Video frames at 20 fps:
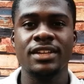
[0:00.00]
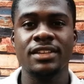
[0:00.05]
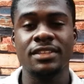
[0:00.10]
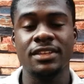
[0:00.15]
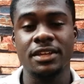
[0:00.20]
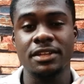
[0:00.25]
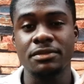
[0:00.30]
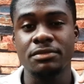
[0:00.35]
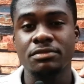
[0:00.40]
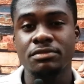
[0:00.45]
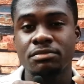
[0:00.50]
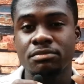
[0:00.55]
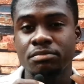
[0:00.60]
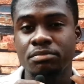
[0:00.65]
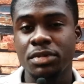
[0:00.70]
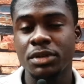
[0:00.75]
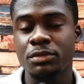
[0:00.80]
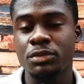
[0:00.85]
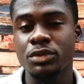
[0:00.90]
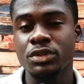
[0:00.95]
Then
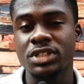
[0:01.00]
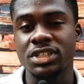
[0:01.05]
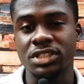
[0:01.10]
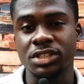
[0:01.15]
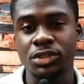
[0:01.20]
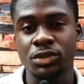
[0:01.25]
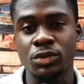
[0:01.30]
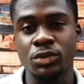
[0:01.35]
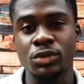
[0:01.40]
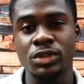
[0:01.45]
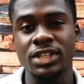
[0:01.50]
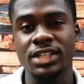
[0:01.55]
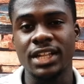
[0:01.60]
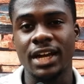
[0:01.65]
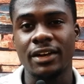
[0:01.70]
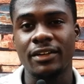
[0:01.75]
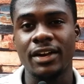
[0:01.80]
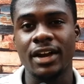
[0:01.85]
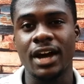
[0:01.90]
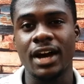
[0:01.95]
people in the
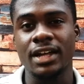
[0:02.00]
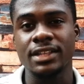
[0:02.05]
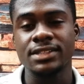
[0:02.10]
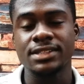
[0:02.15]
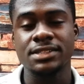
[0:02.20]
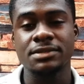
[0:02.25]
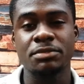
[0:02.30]
culinary arts,